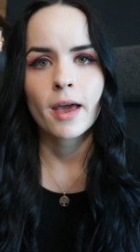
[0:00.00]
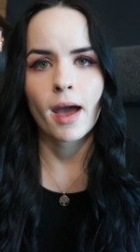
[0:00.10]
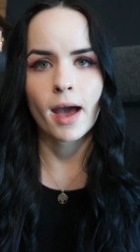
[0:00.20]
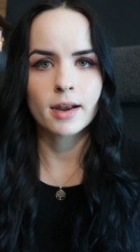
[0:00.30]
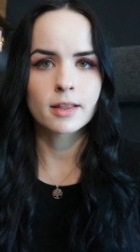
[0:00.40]

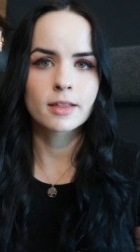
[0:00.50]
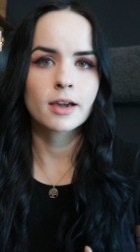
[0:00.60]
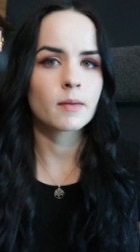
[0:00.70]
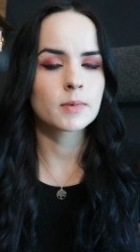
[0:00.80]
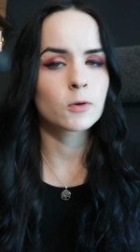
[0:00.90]
And in the
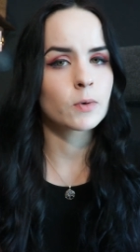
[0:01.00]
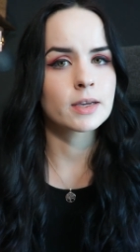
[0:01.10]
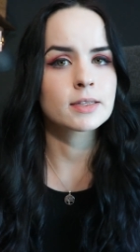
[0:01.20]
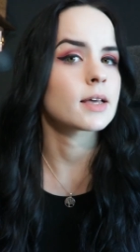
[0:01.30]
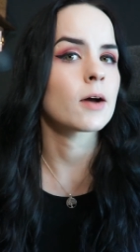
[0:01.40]
coming
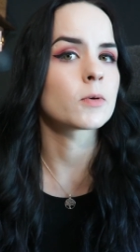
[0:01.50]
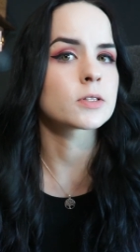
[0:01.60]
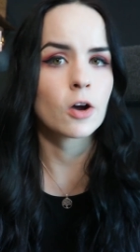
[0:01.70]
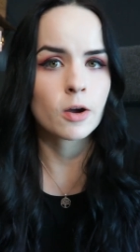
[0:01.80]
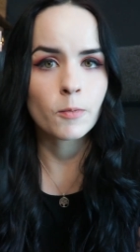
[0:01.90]
weeks, I will
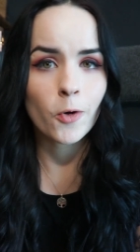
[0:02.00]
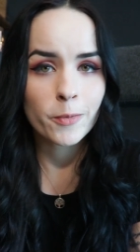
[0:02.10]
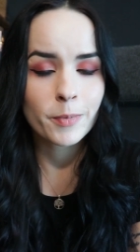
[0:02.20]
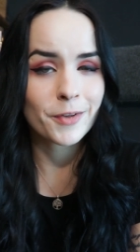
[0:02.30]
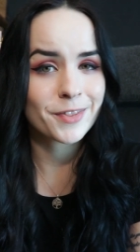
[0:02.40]
talk more
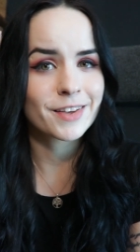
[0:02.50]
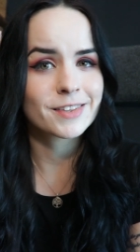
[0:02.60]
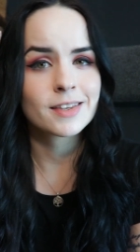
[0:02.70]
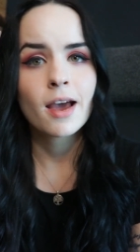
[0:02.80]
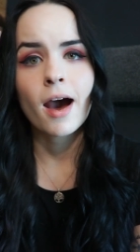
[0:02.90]
about this.